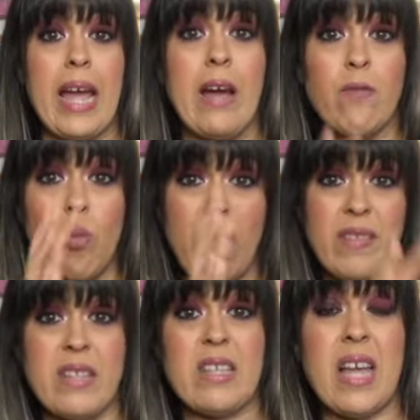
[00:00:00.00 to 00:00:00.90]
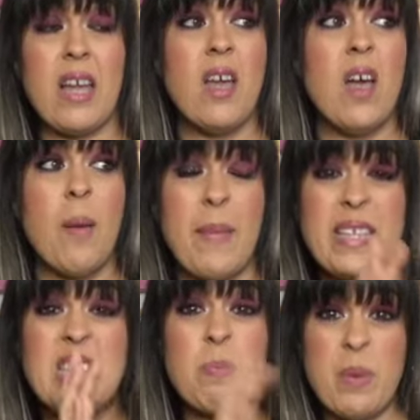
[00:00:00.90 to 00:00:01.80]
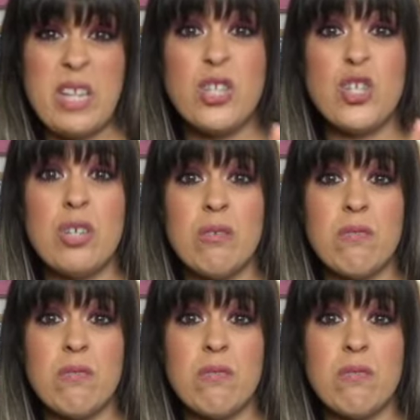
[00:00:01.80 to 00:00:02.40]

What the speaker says: I have one that's like my speech